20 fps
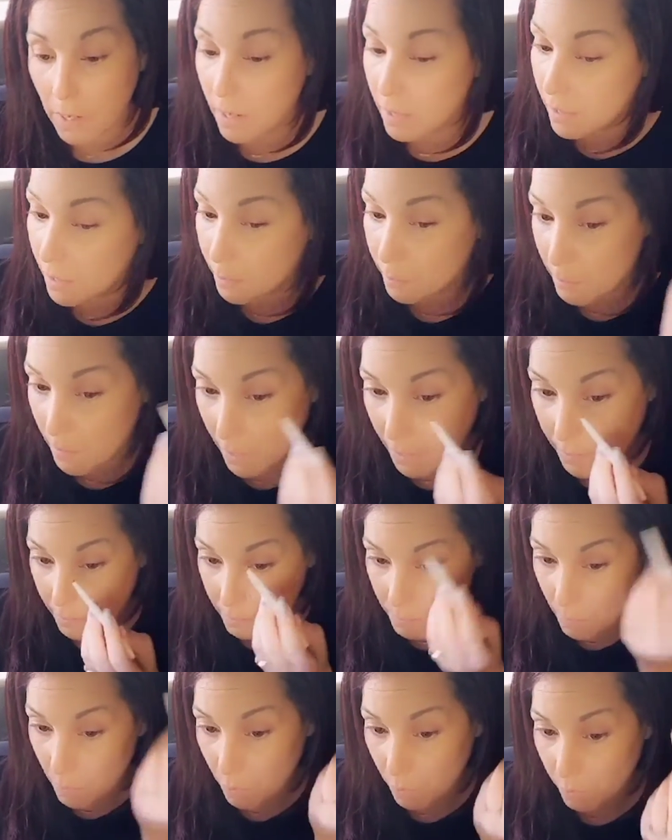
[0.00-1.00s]
I like
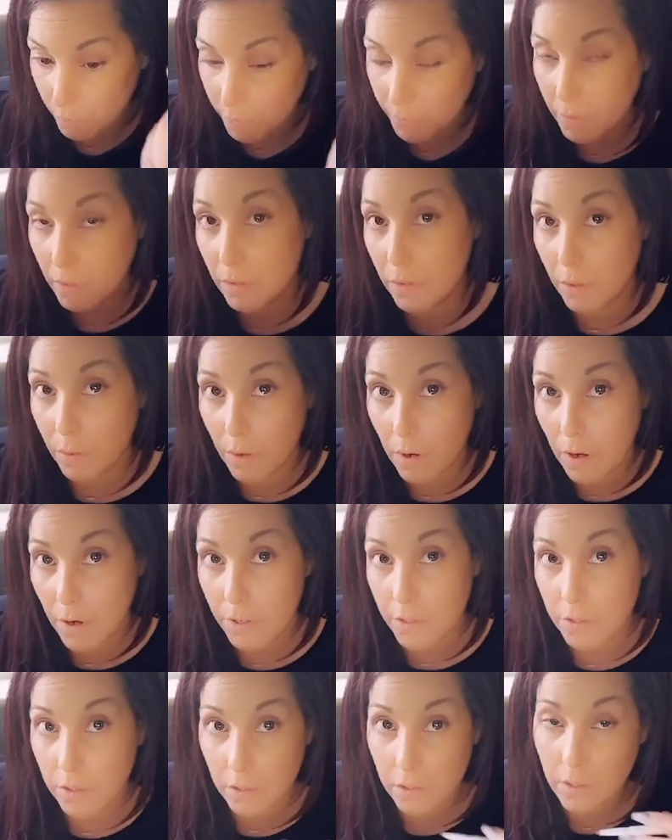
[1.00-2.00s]
mine more with a little
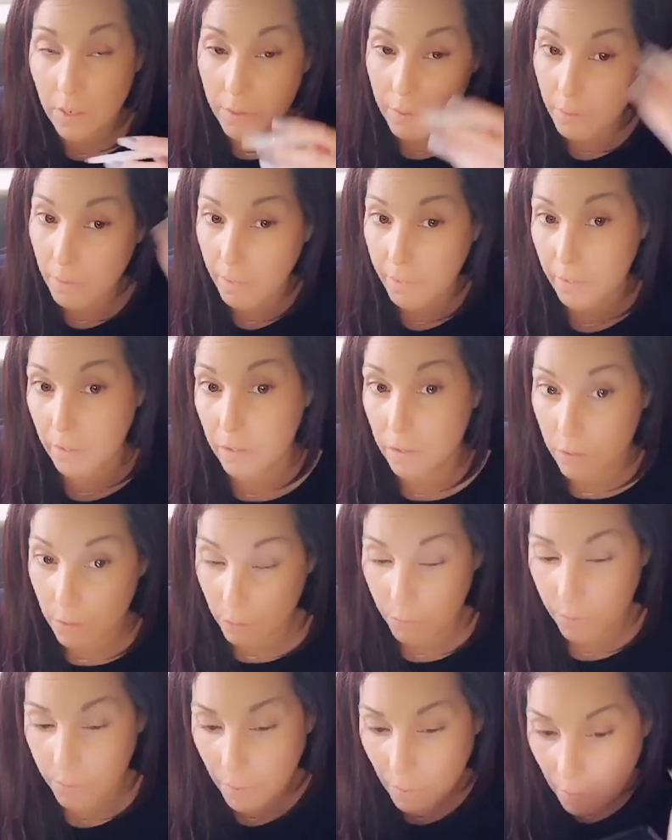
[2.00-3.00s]
arch, and I don't like it
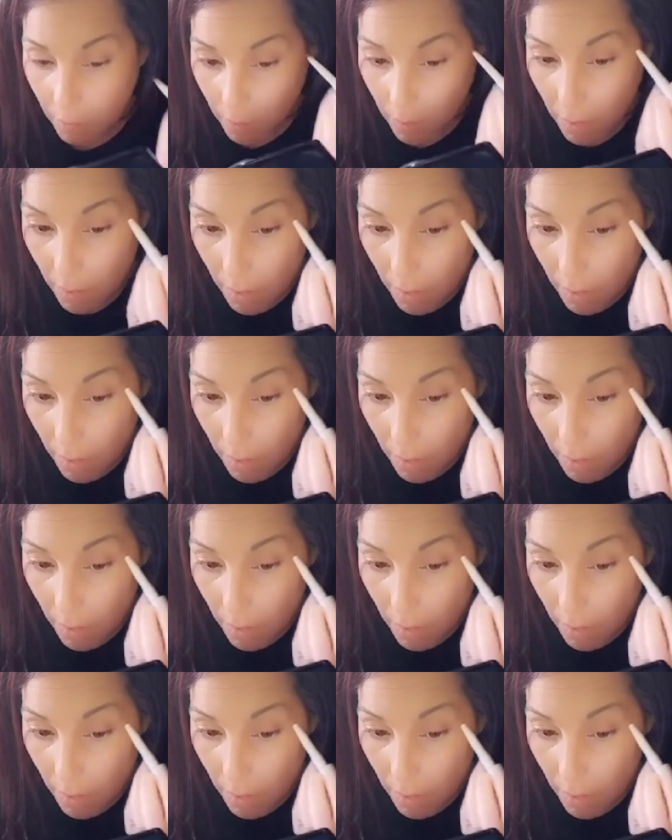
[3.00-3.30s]
too thick.